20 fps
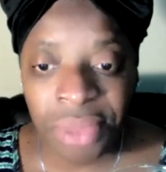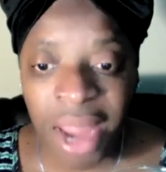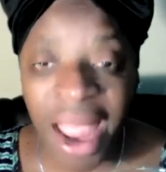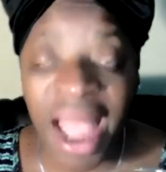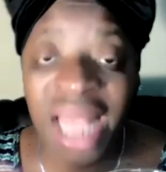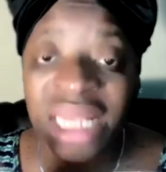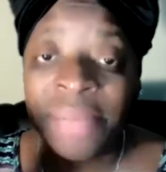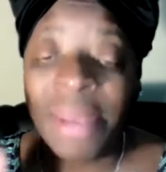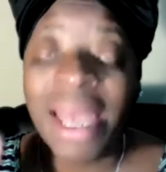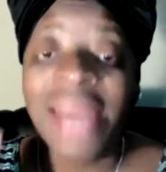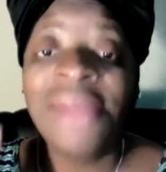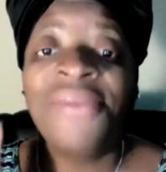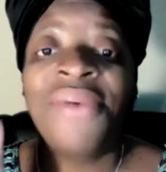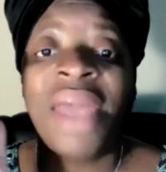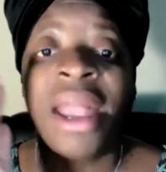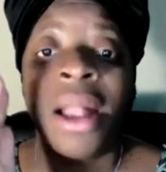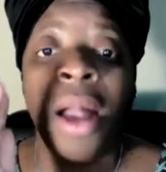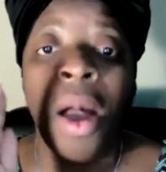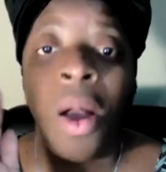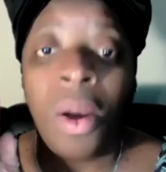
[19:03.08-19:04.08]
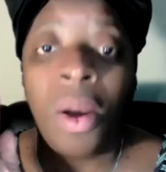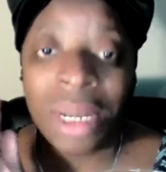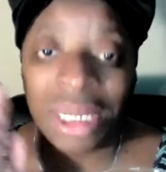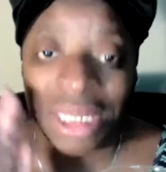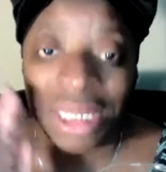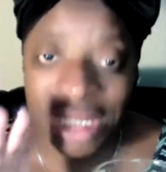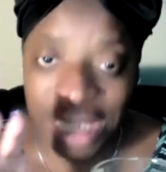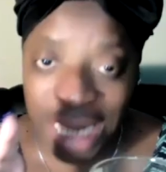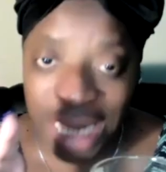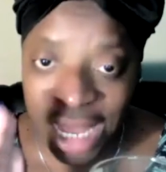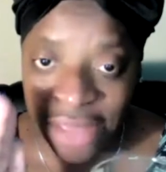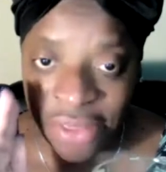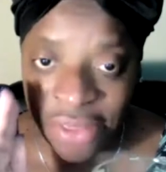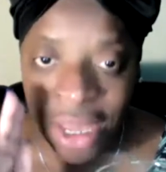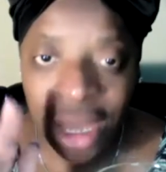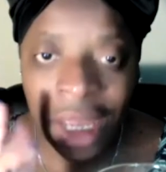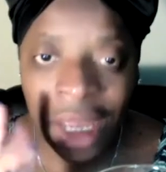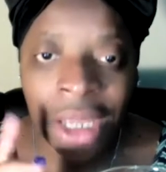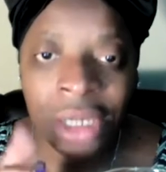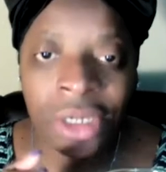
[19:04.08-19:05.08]
as a matter of fact, August 10th,
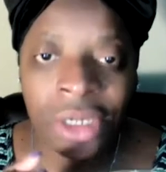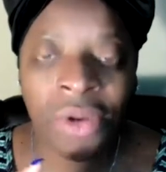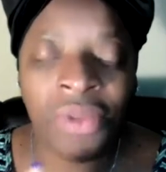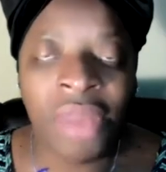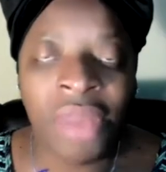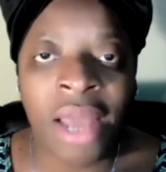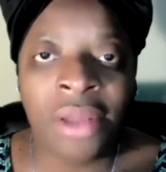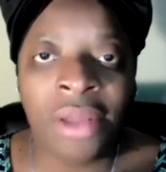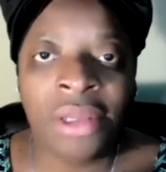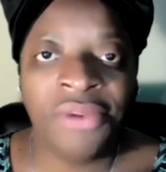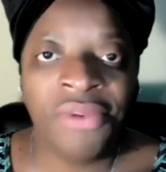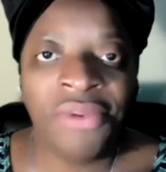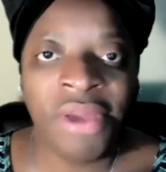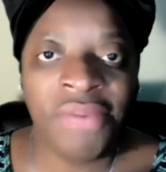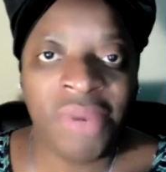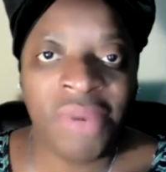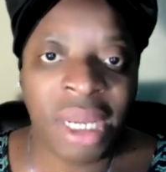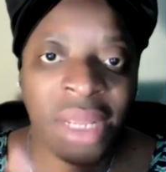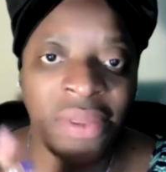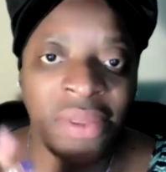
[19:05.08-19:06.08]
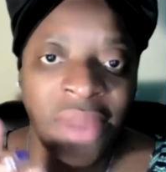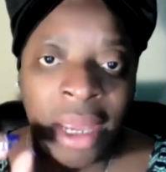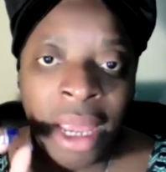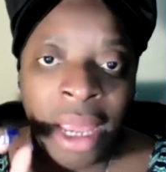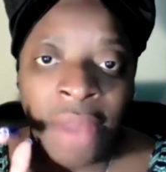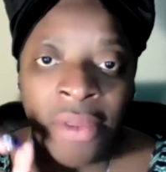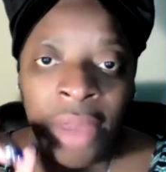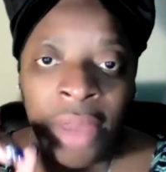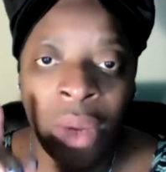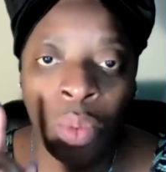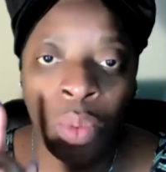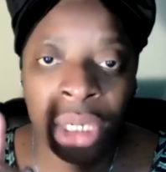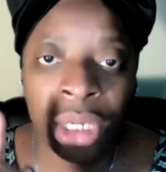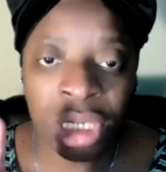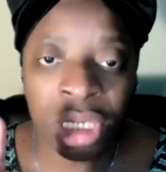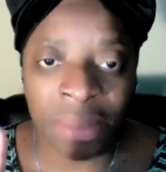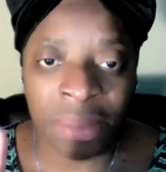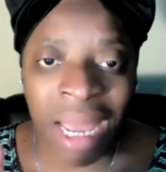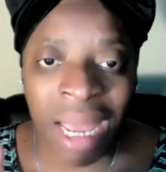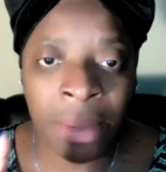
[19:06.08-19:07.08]
2015, that, which
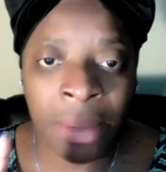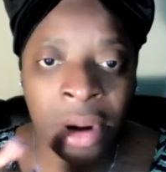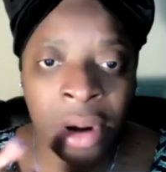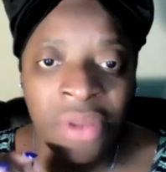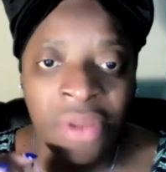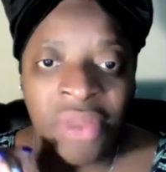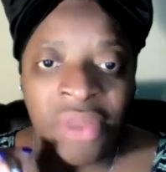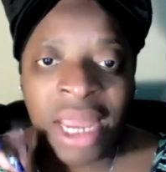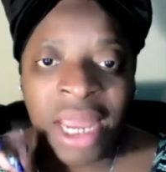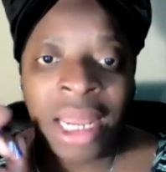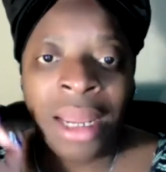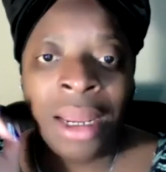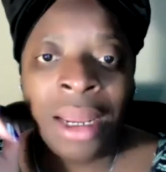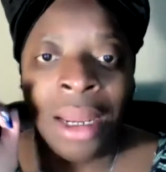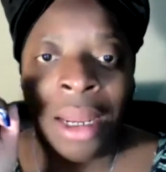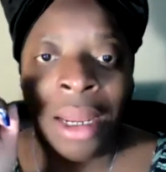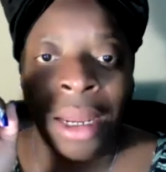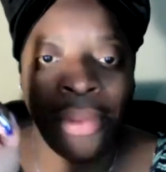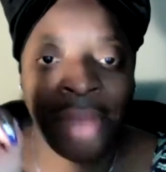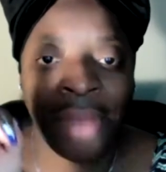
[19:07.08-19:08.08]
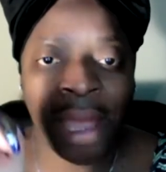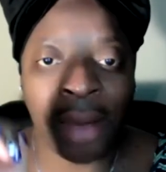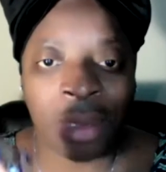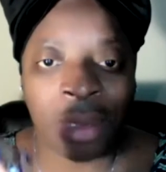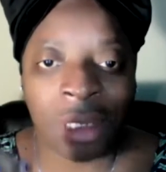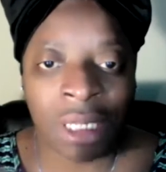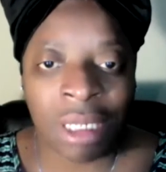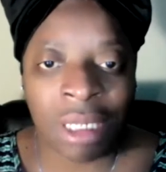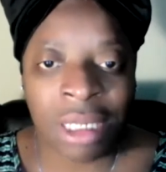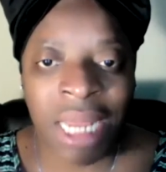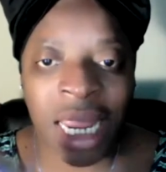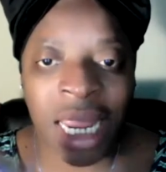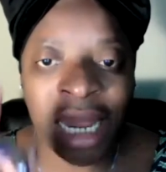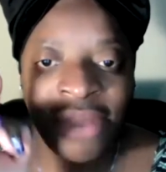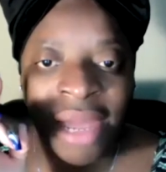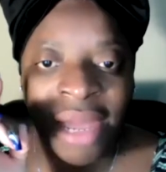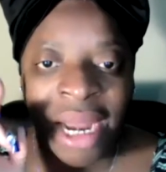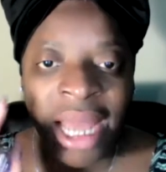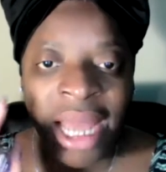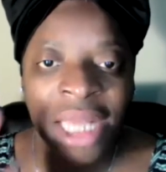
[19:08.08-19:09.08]
is my birthday, that was the day
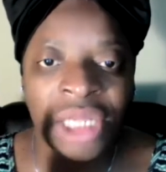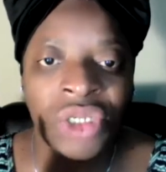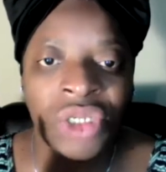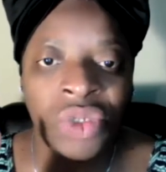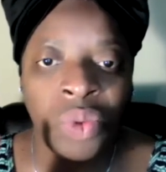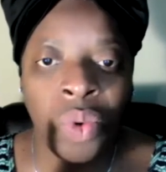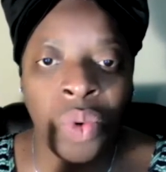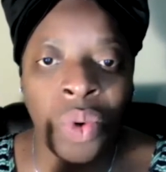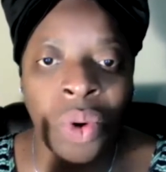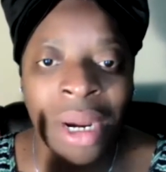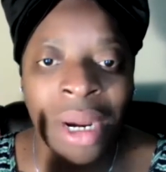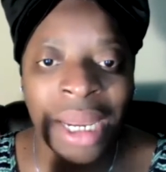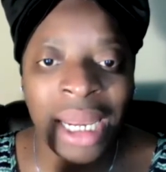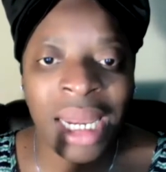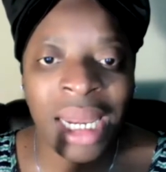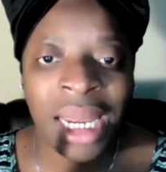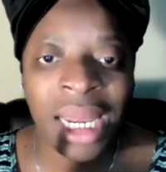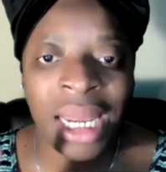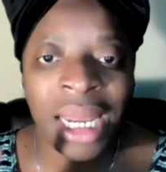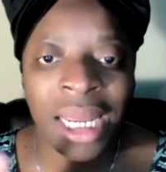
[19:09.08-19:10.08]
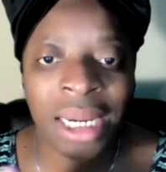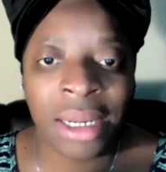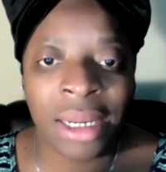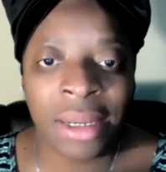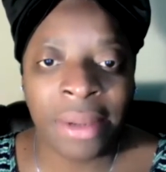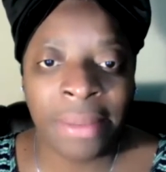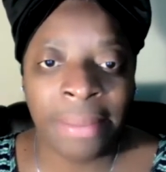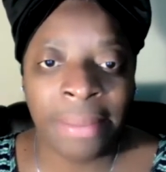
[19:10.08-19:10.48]
that I swore in